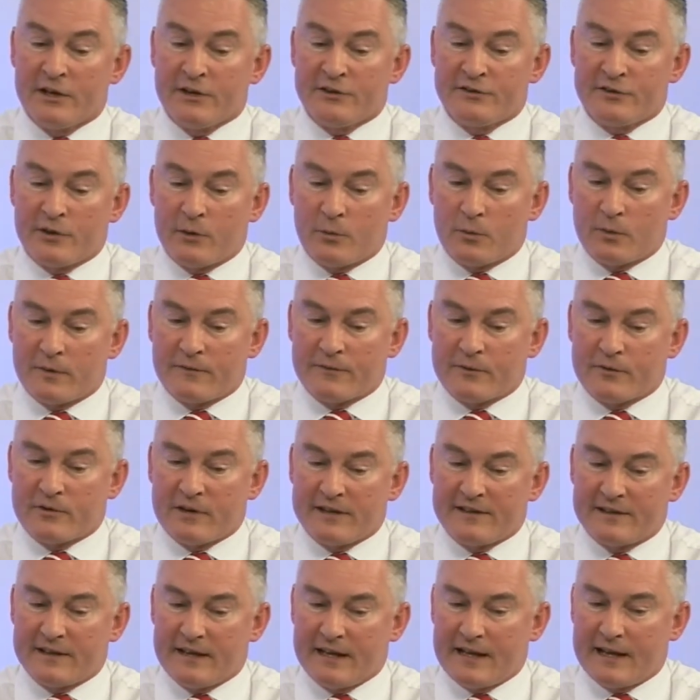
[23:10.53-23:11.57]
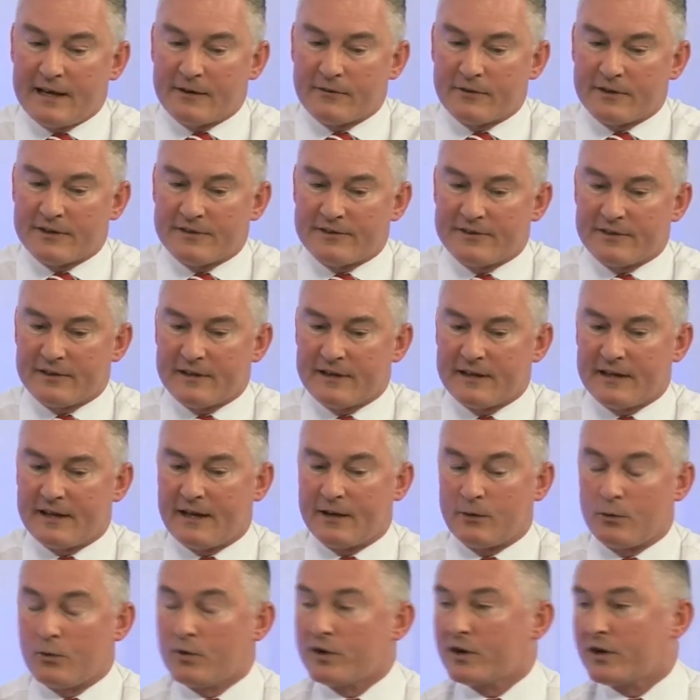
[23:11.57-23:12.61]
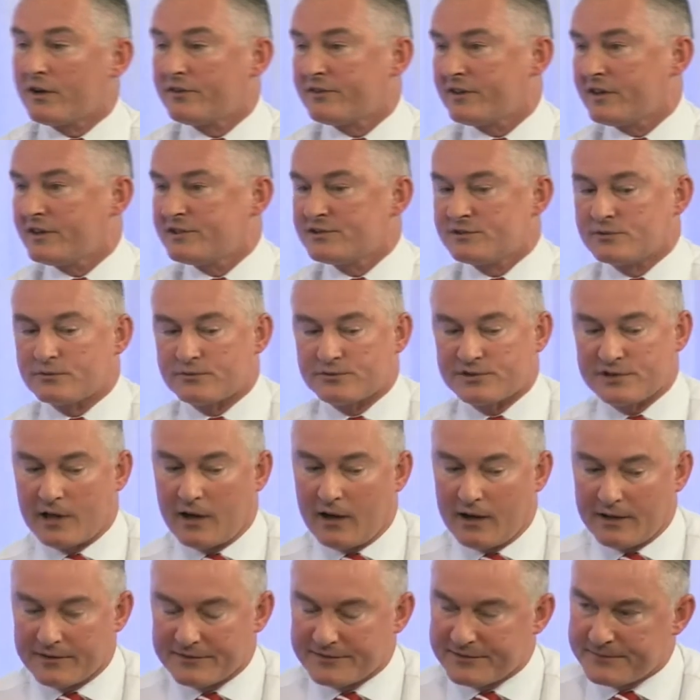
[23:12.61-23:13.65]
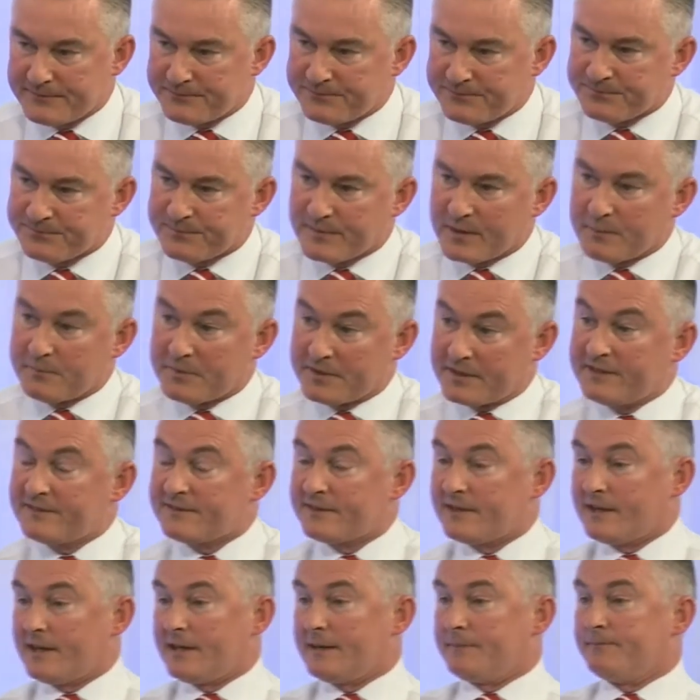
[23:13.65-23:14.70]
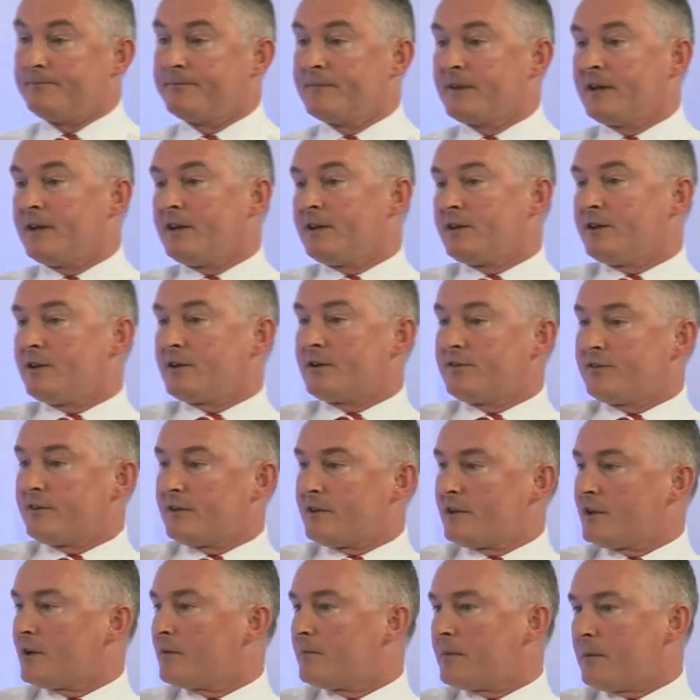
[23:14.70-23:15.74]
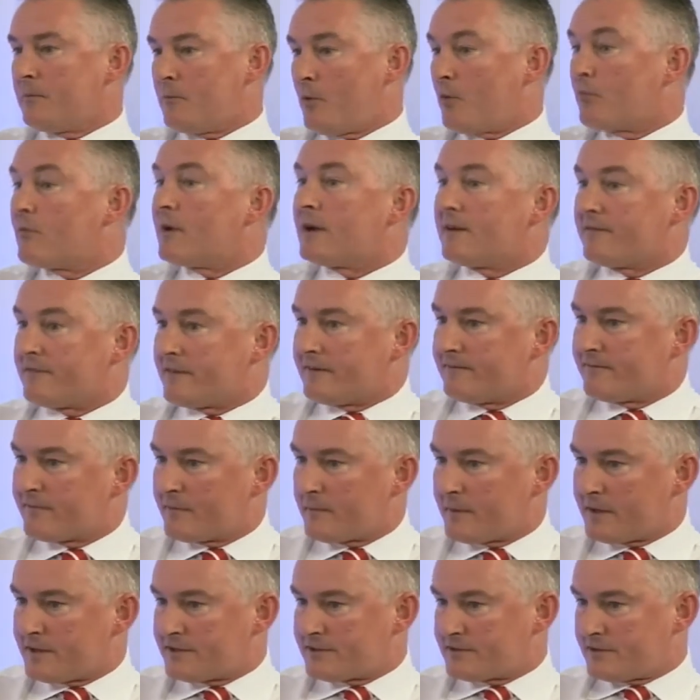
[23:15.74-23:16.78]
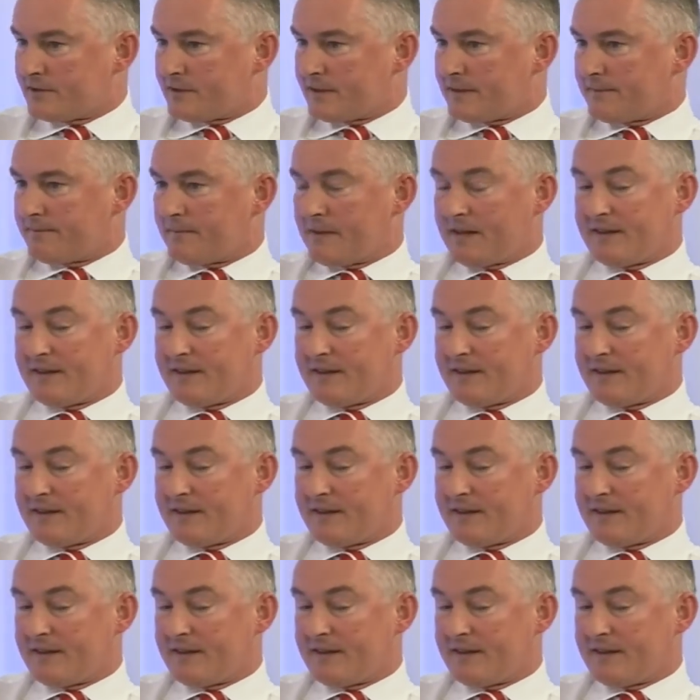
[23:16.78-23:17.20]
So what I've created here is an organisational chart, but this time you can see a little bit more relevant information on it.